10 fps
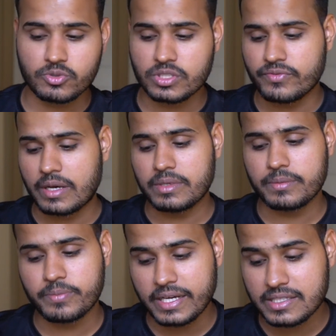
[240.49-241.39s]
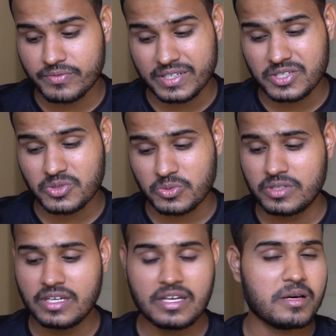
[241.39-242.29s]
to the family plans very
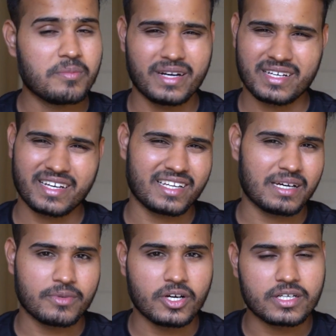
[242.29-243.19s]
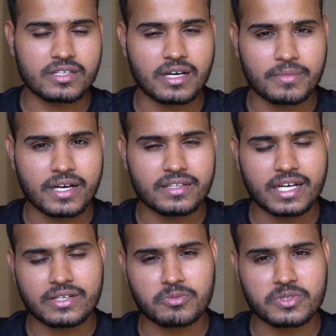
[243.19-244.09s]
soon, but again, I'm not
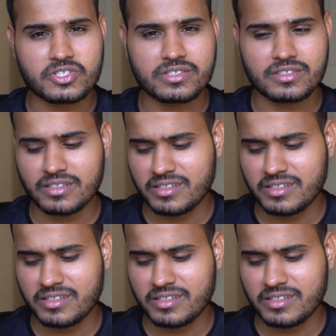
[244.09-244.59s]
that too much